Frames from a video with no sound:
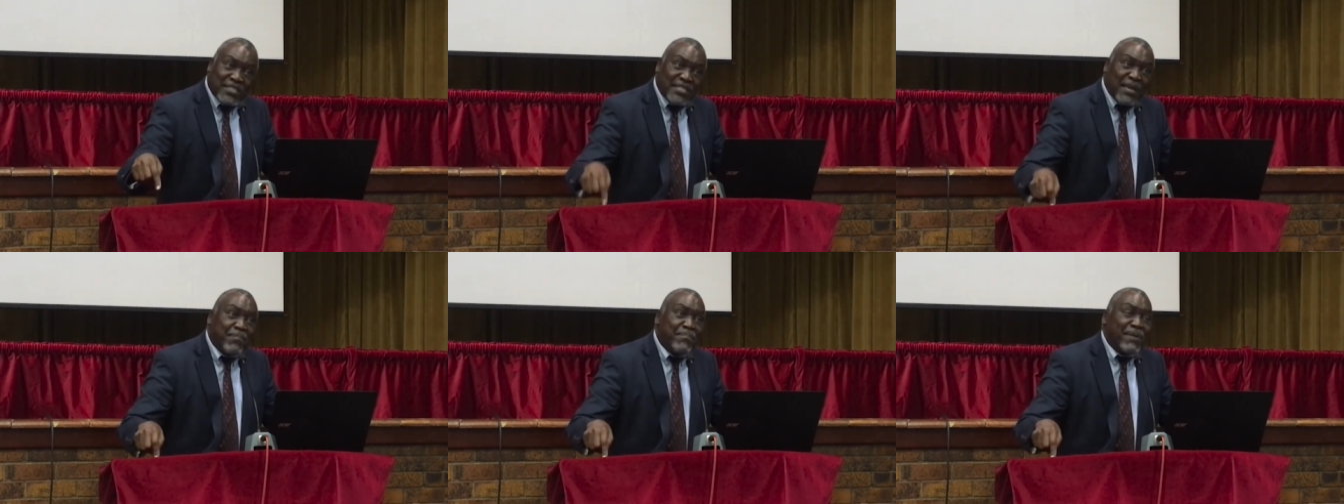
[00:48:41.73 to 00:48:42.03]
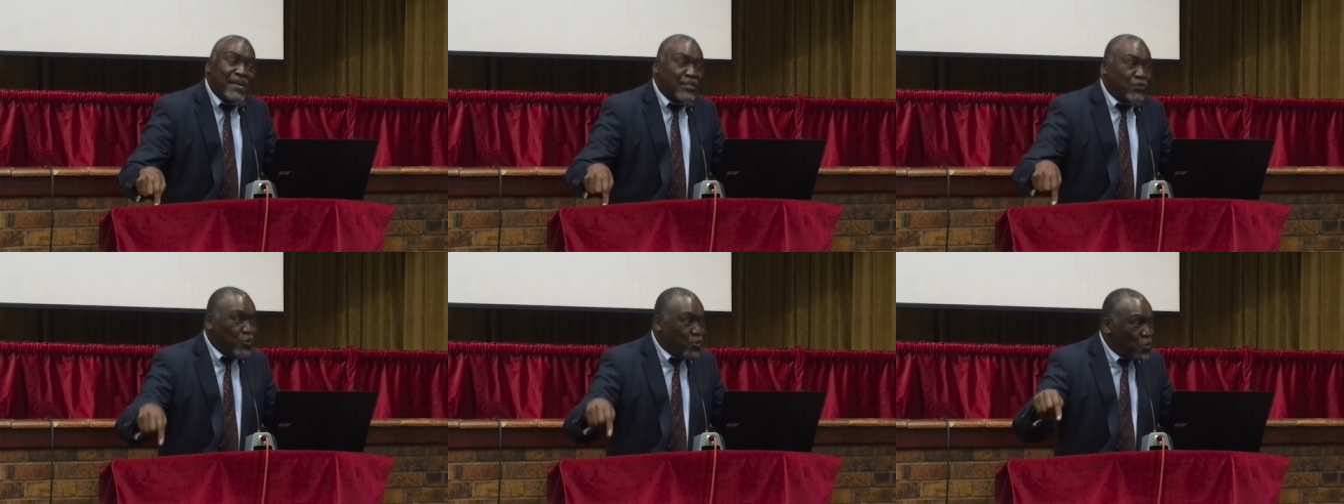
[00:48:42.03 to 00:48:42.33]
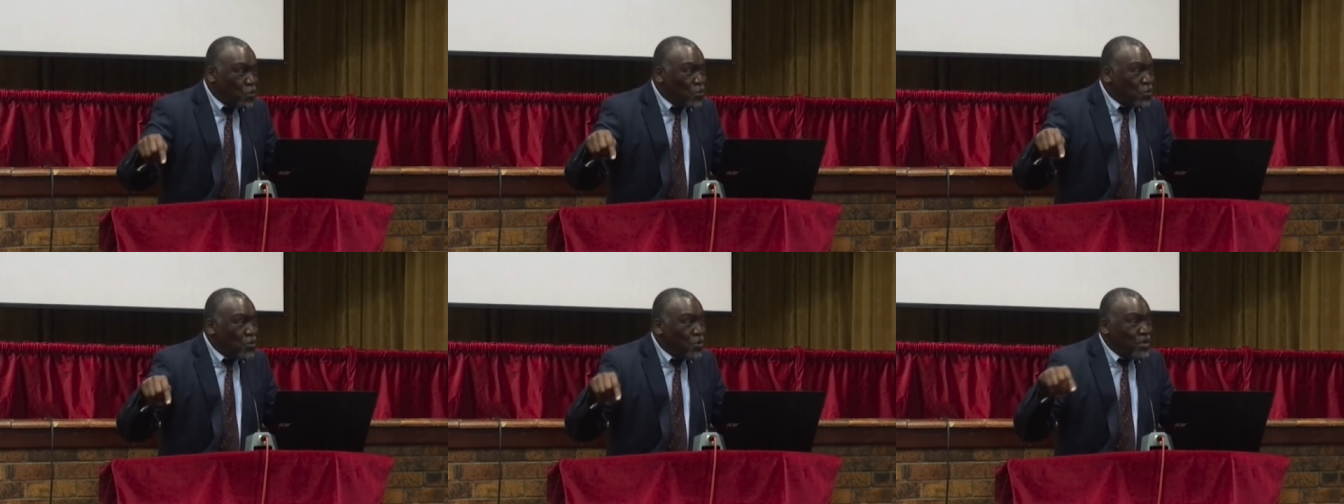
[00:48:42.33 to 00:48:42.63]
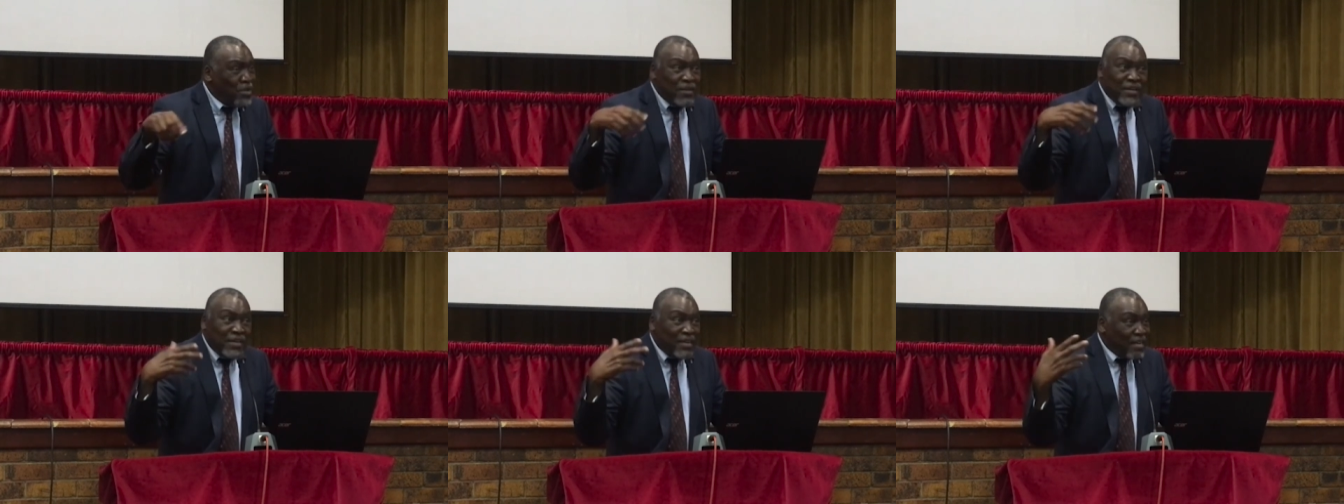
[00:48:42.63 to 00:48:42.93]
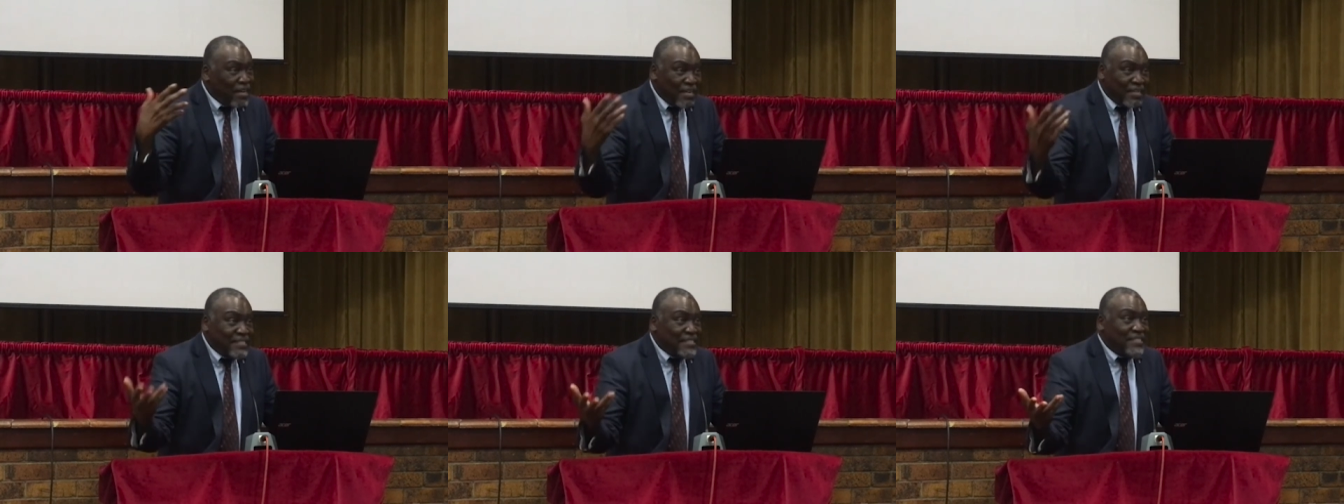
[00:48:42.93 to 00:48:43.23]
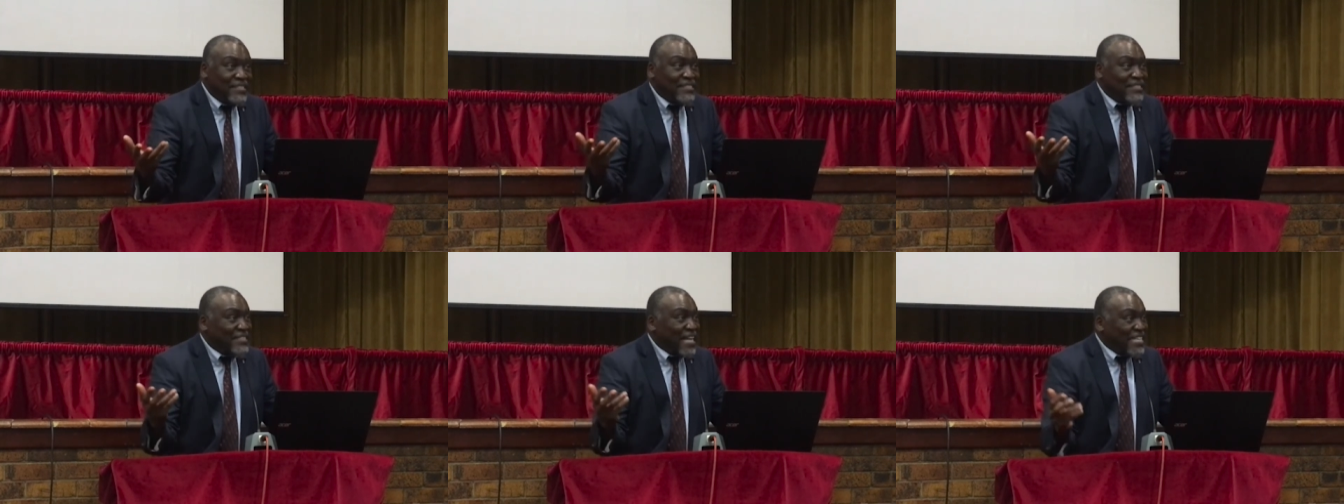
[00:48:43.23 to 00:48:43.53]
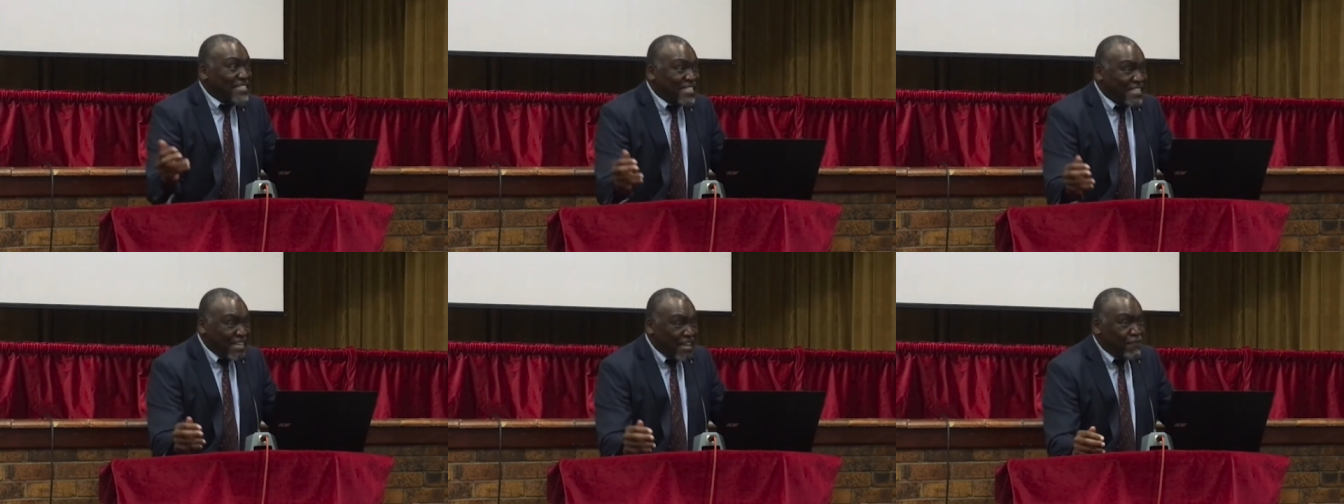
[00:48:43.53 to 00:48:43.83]
to somebody who
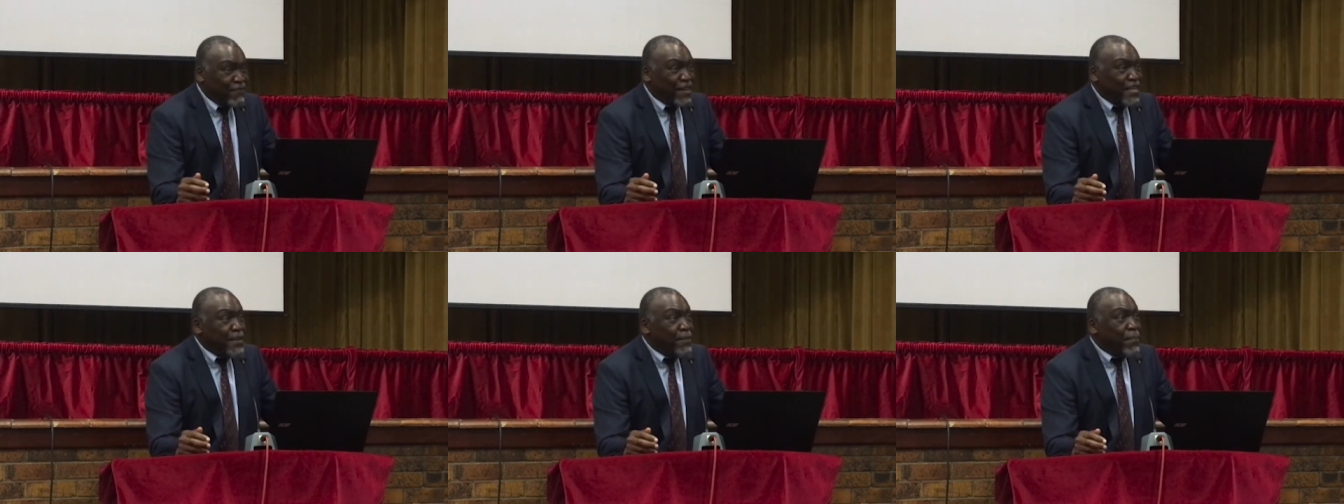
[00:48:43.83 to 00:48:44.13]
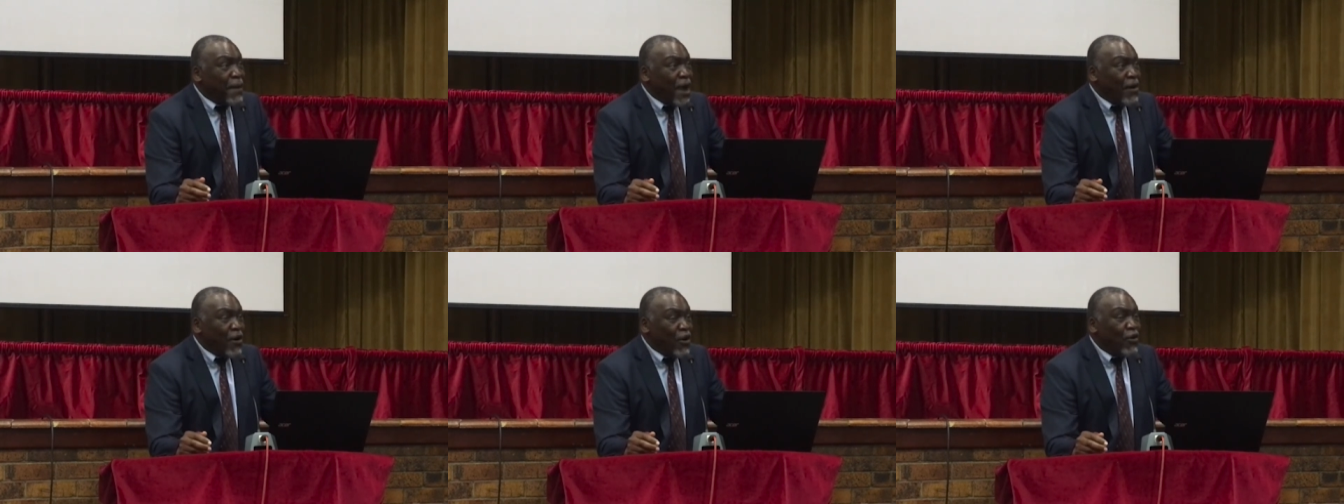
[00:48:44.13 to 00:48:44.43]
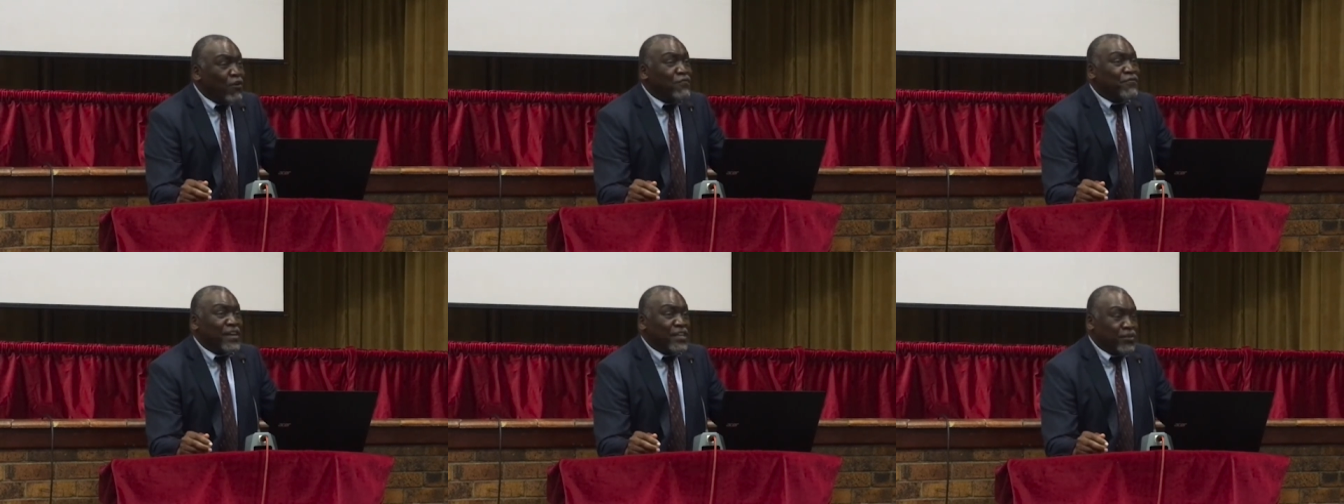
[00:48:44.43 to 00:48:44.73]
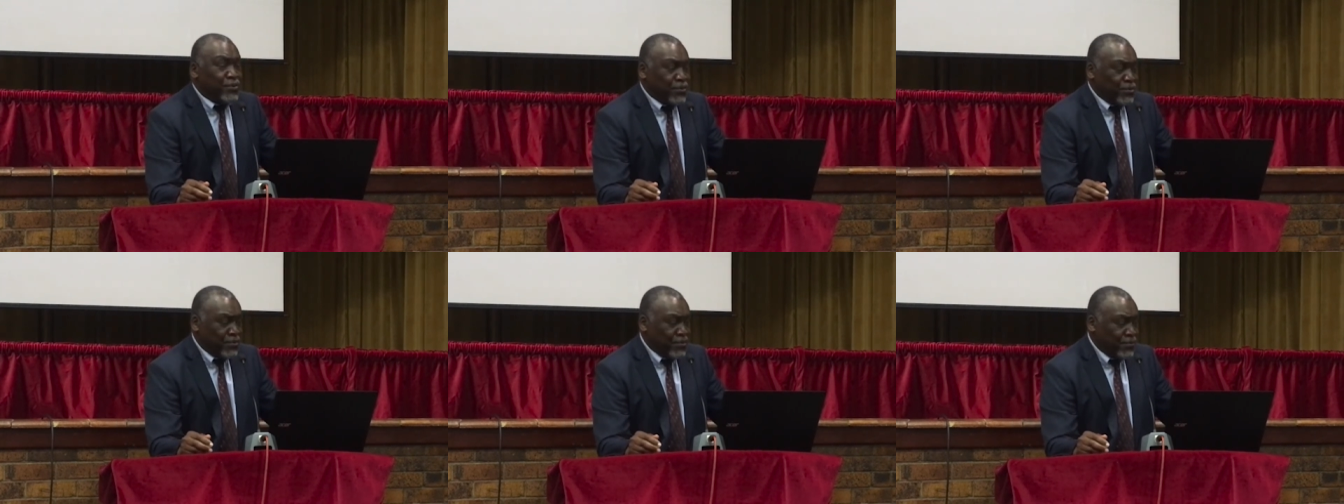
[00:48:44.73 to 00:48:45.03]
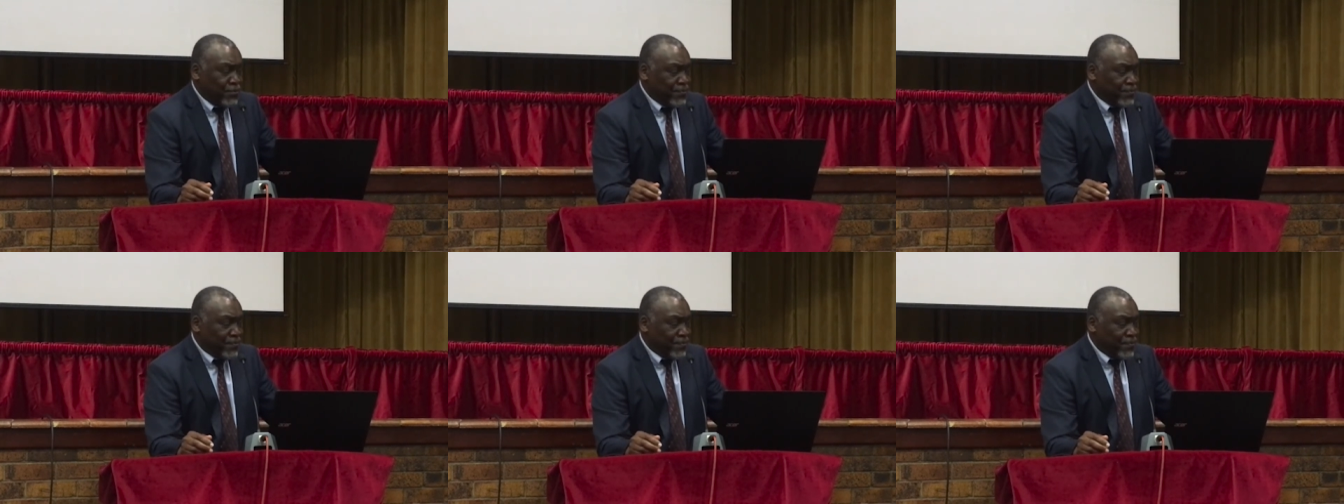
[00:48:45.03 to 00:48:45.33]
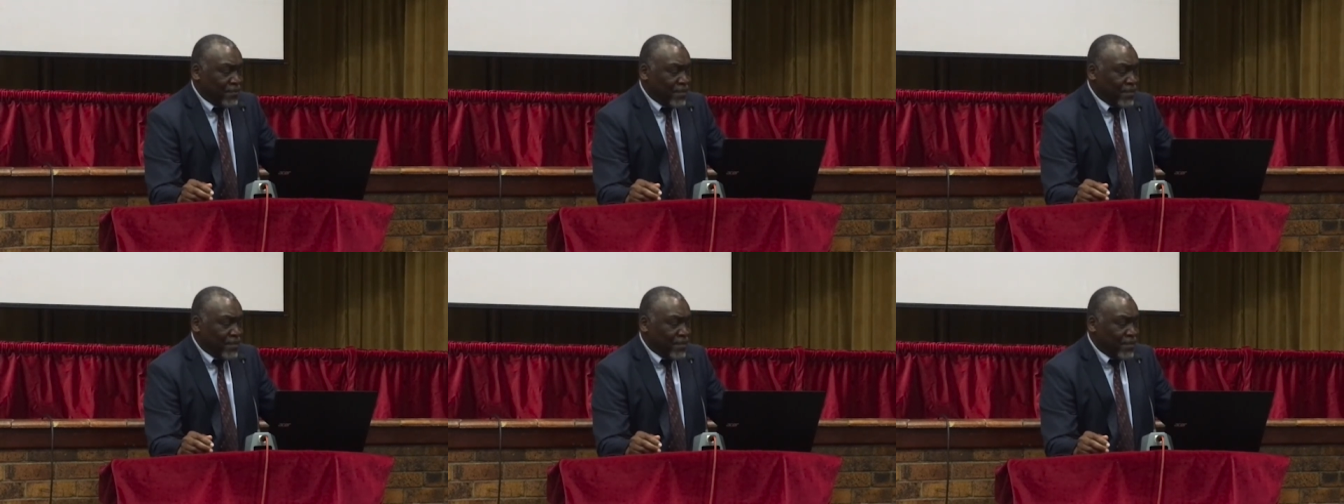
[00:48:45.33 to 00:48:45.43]
doesn't have any power over you.